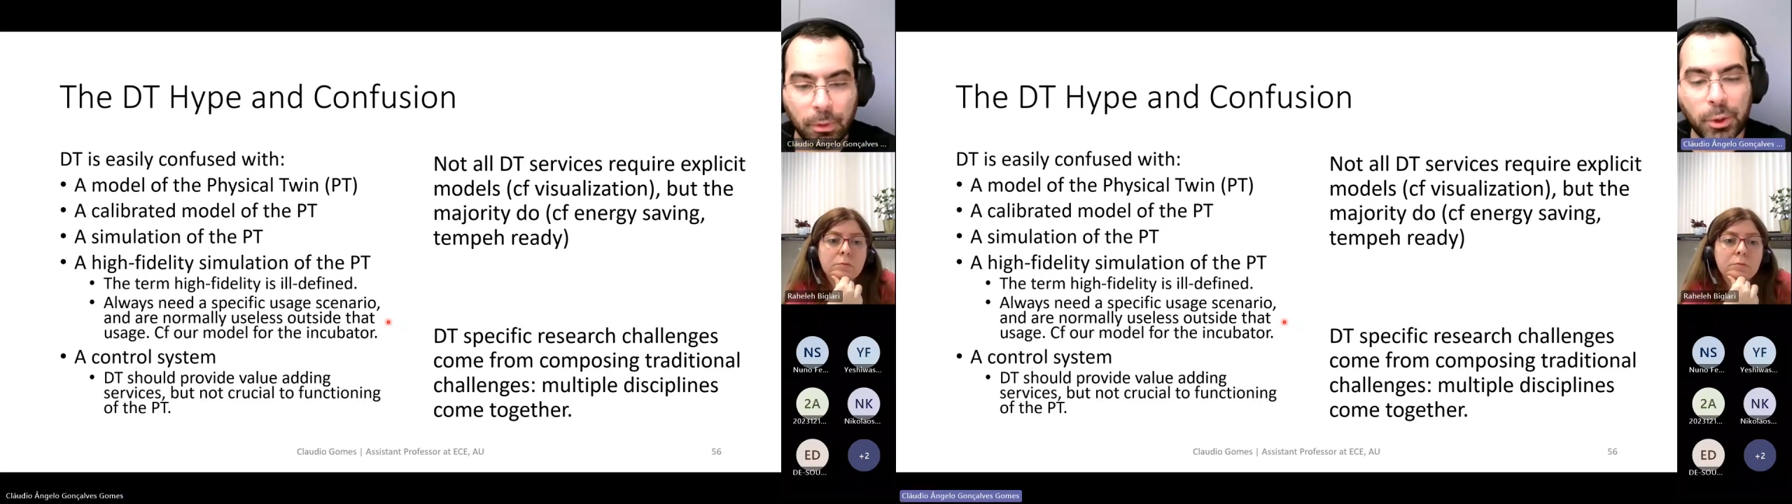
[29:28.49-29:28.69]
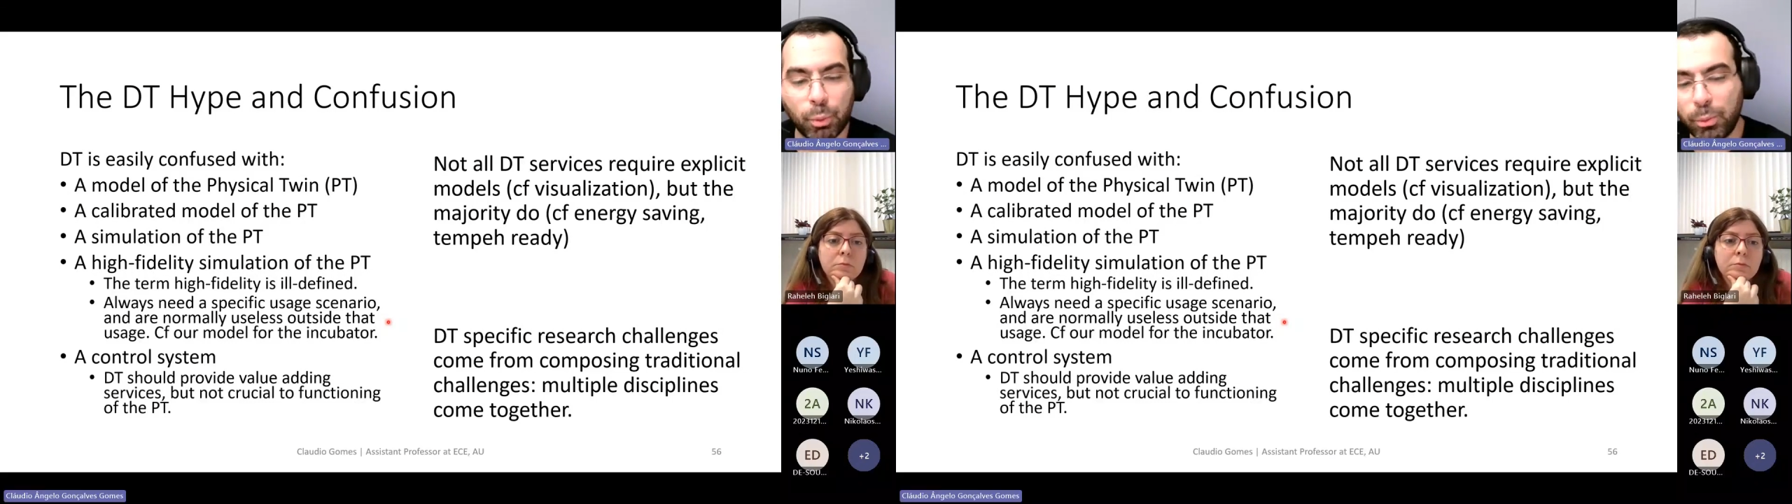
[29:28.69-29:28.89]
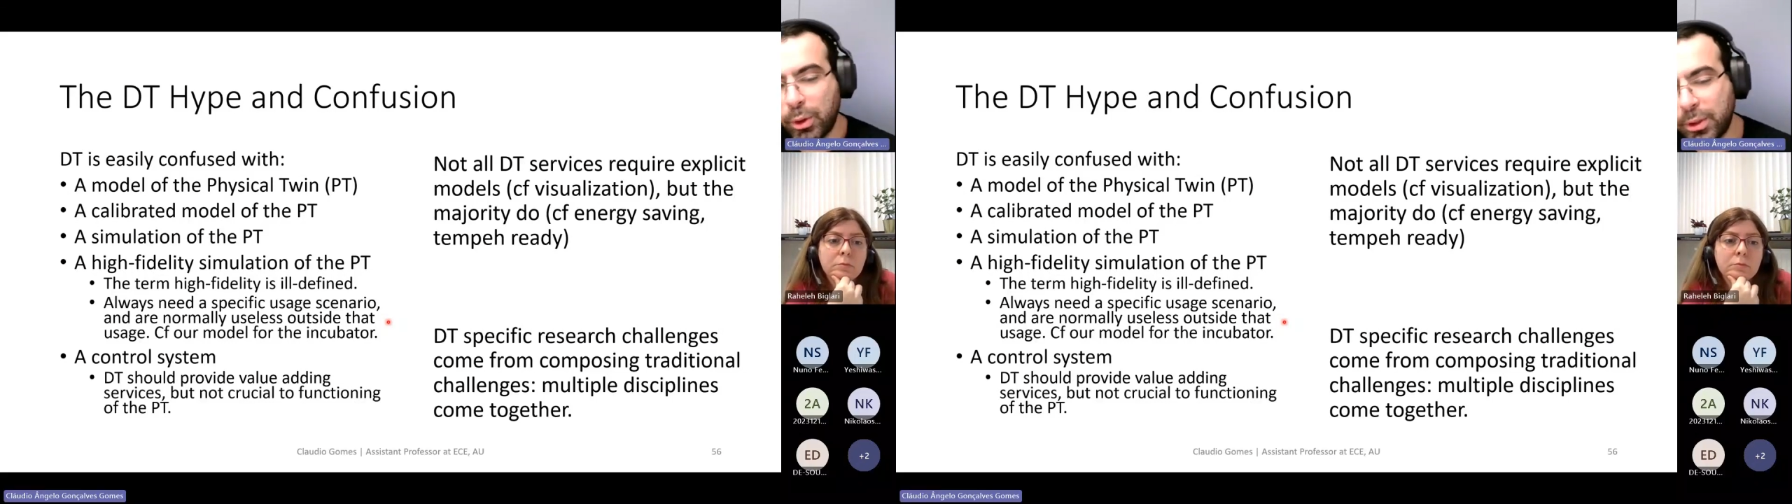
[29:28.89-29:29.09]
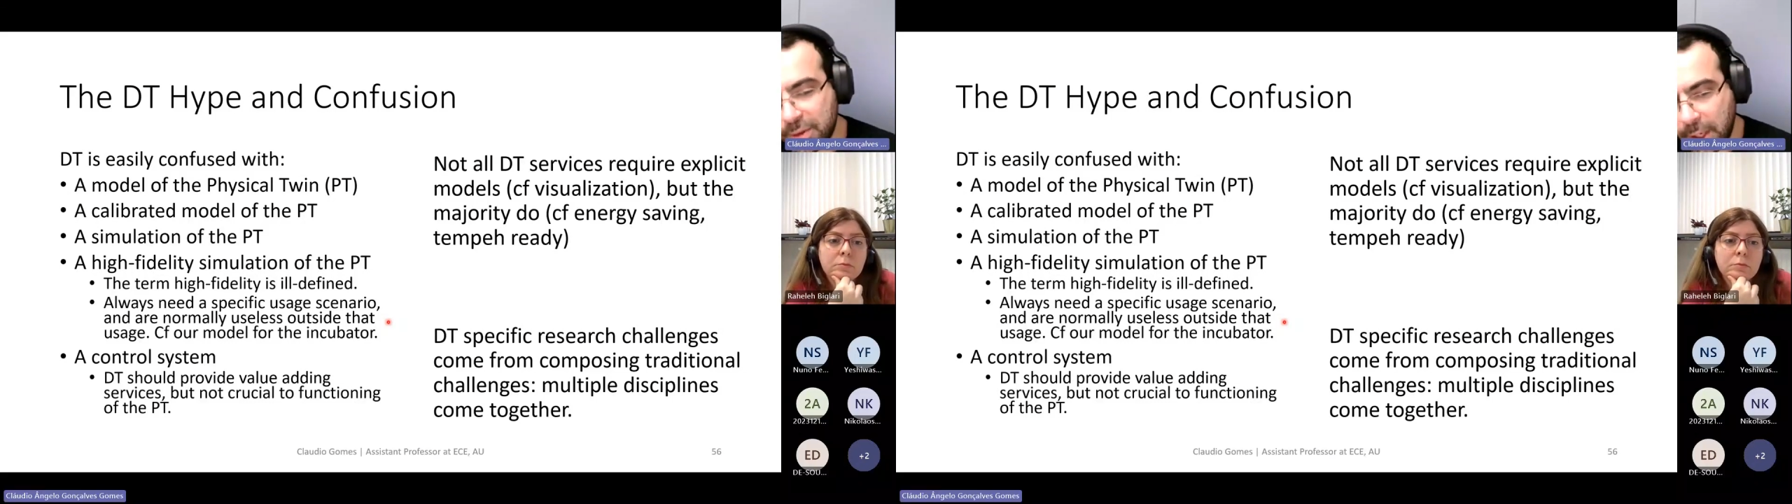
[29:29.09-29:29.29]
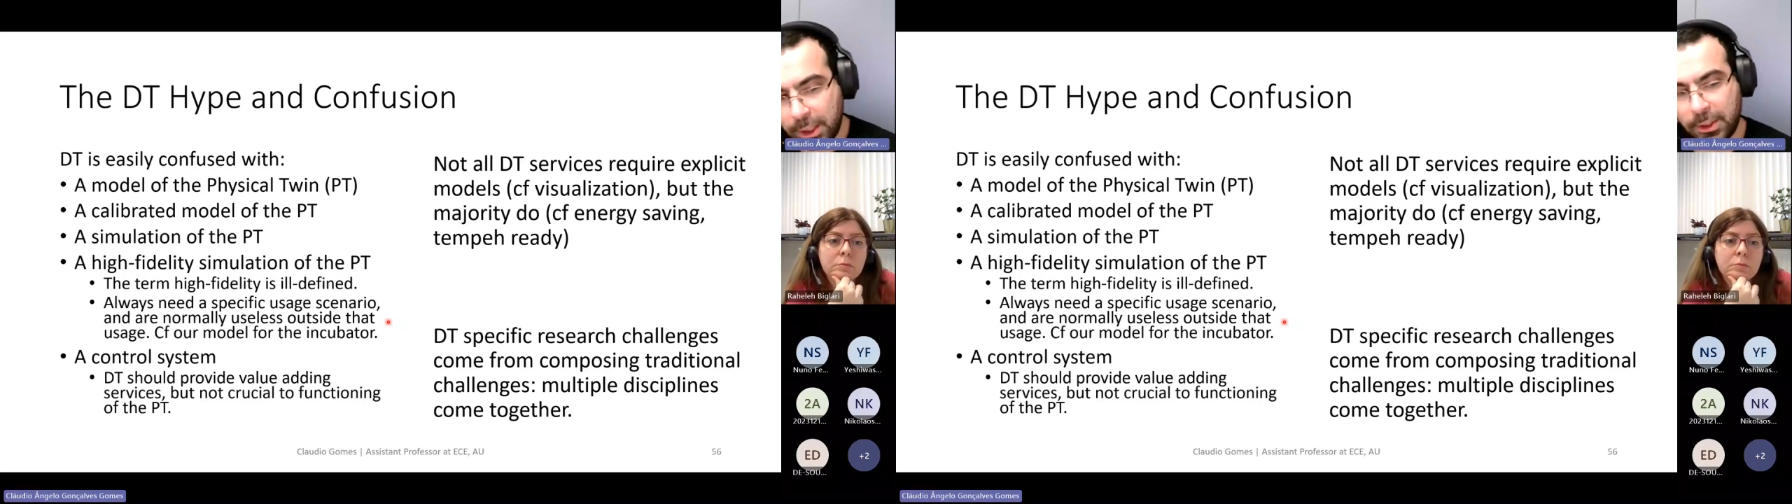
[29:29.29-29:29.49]
Right? When we're
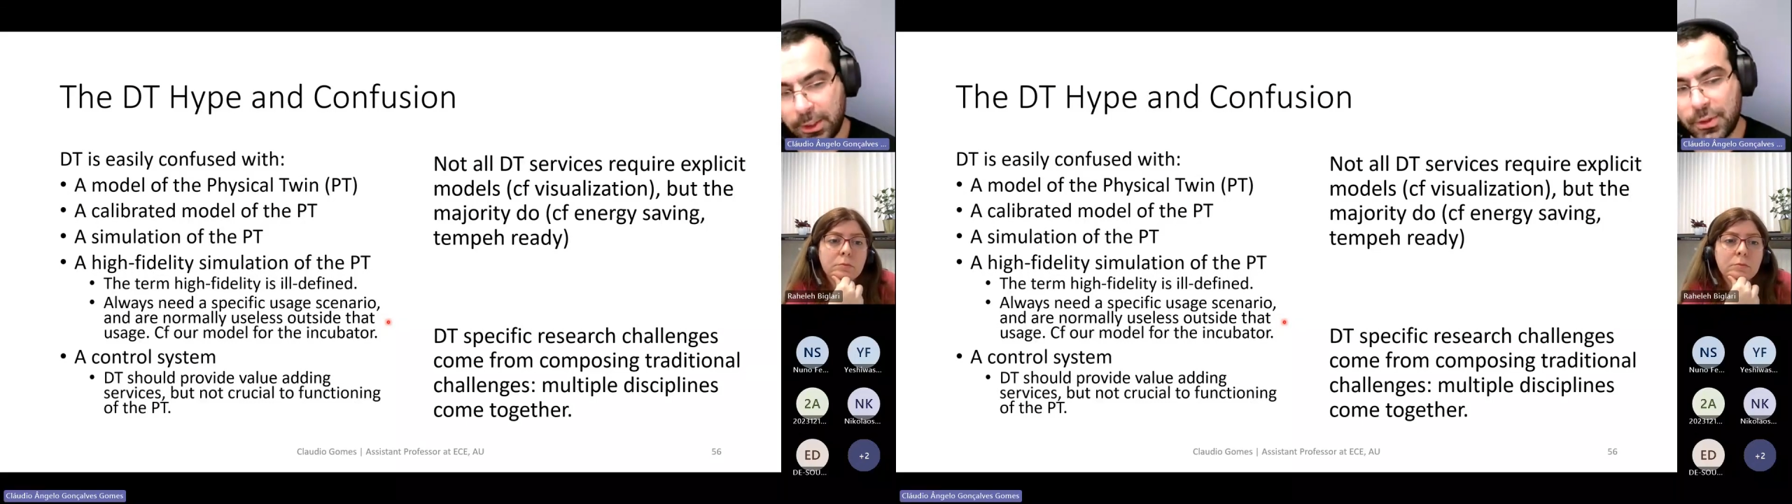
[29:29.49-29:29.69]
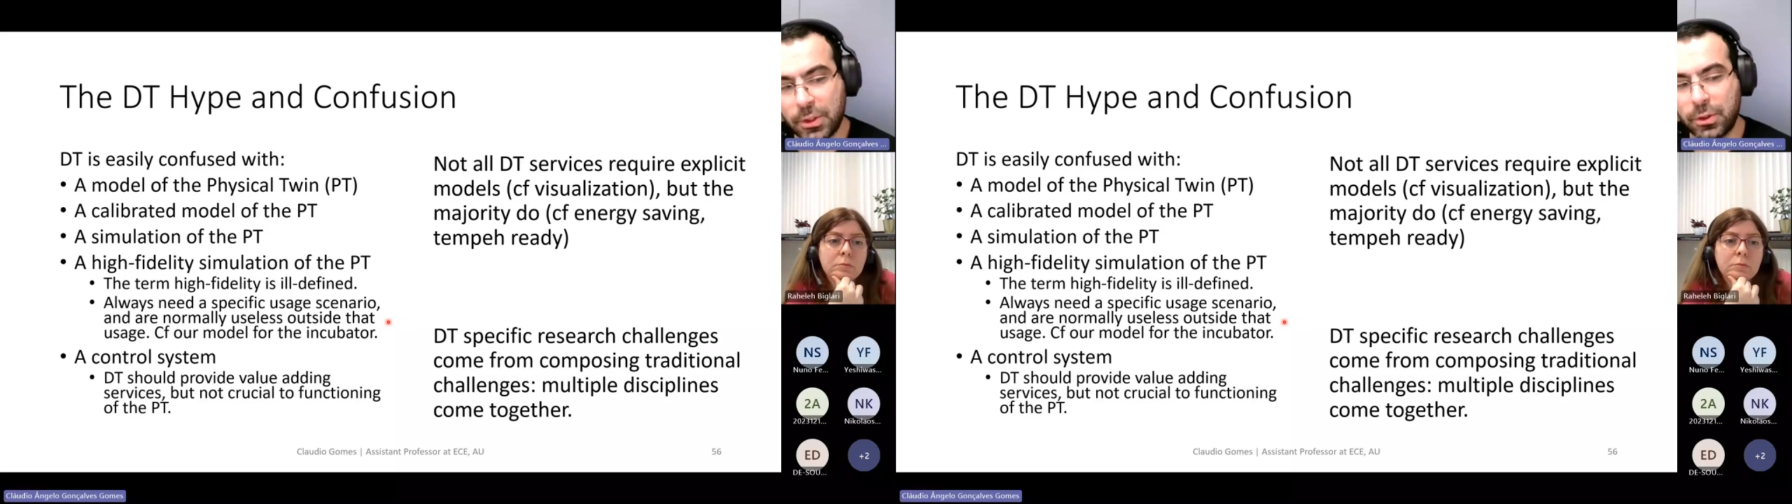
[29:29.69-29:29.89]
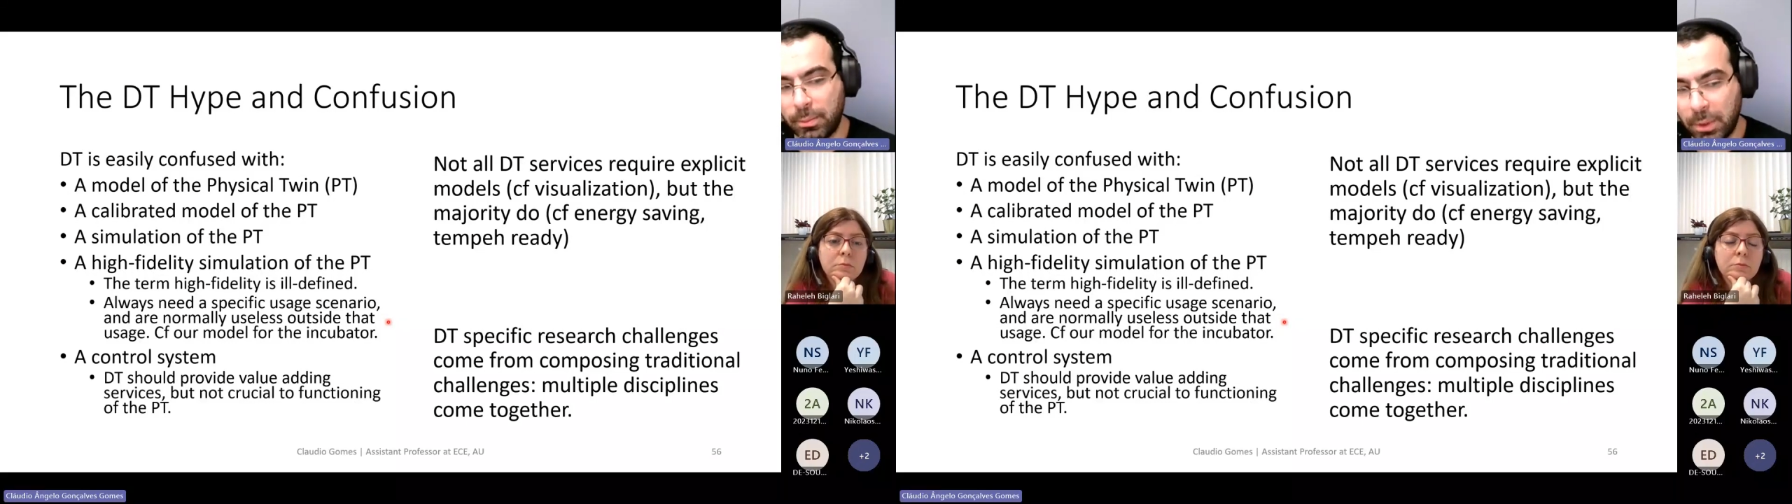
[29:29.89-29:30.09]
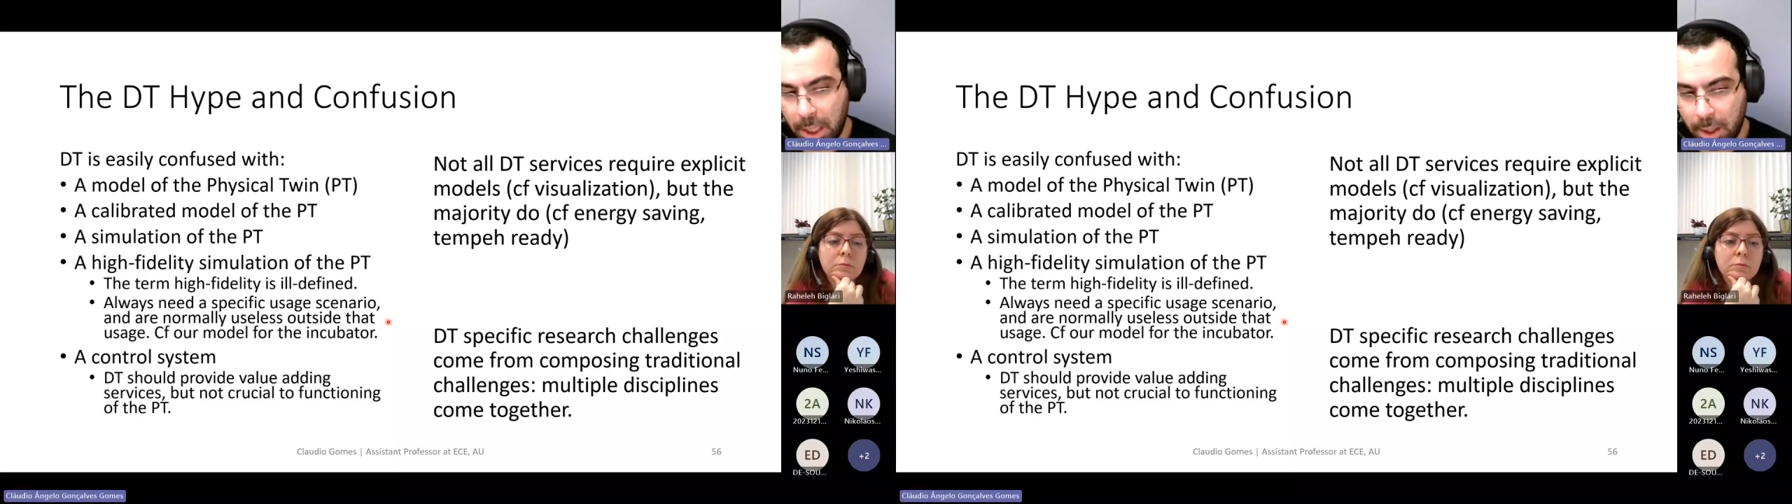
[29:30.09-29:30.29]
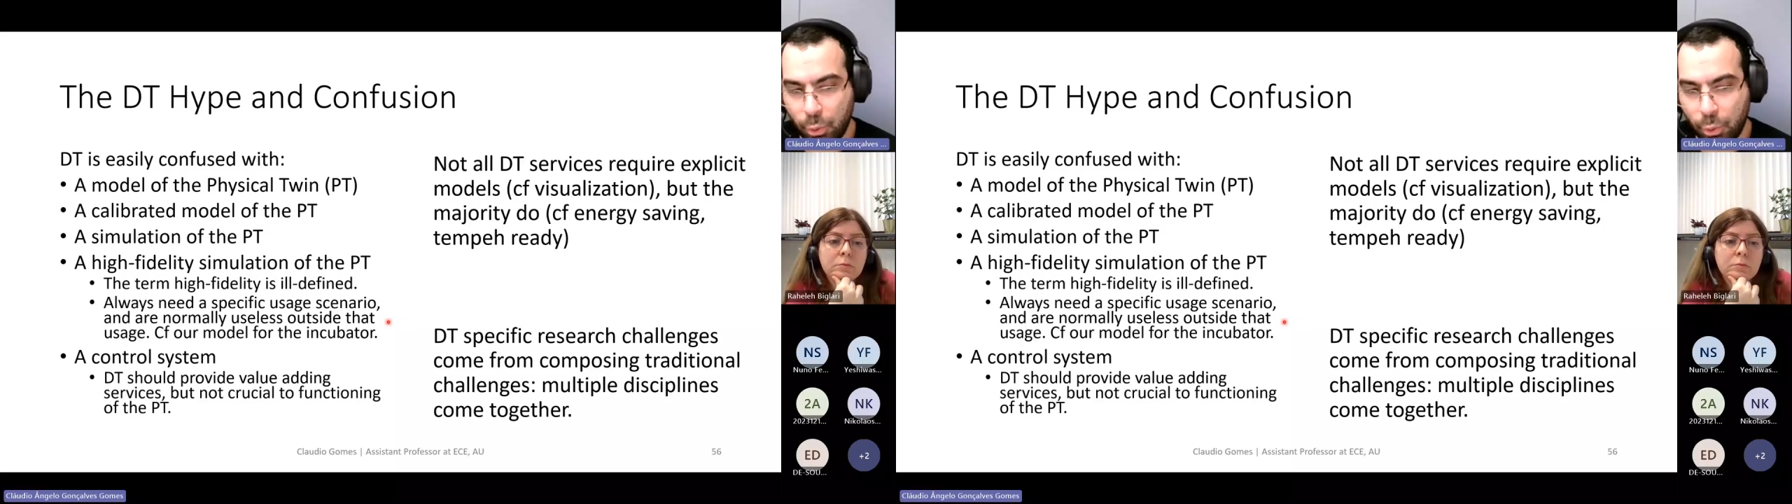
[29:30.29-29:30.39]
designing the system,